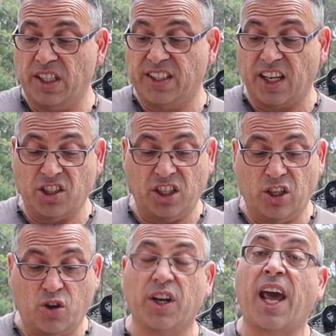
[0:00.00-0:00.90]
it's actually
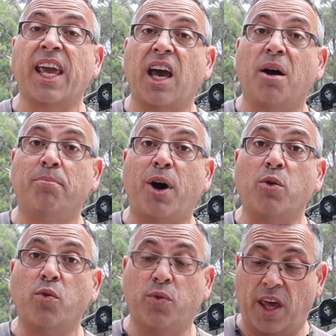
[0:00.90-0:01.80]
got a
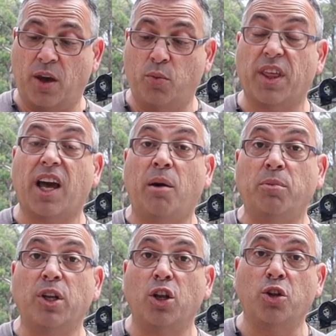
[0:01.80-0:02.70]
buckle there with a
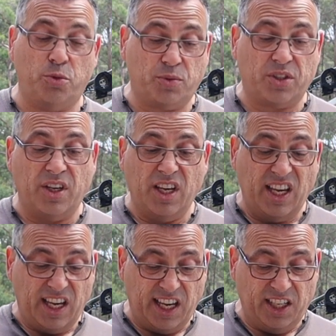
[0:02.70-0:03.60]
couple of loops.
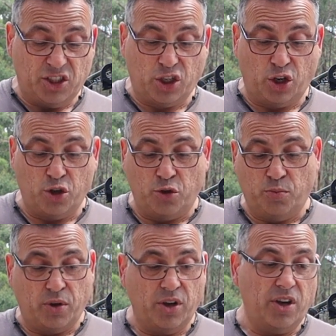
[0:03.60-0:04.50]
Each
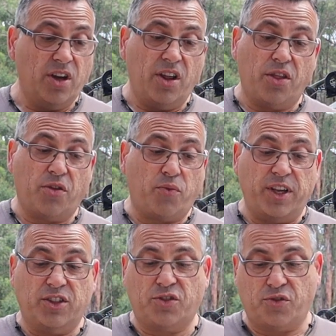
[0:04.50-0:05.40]
loop
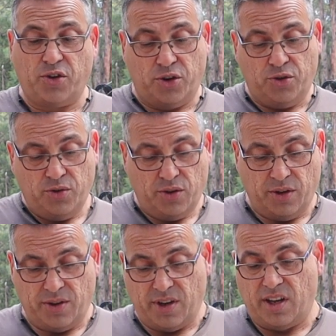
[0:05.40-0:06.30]
threads through
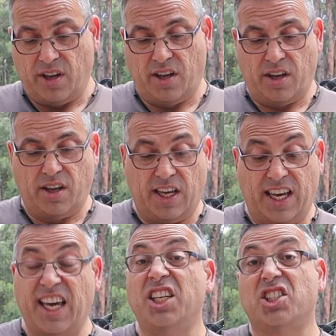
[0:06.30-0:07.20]

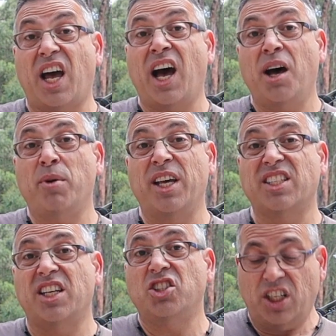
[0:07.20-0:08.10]
each arm
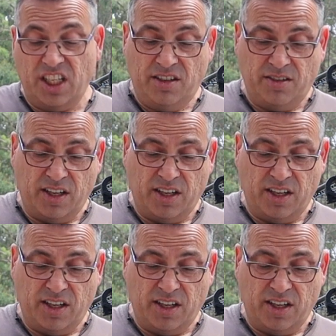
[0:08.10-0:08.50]
essentially,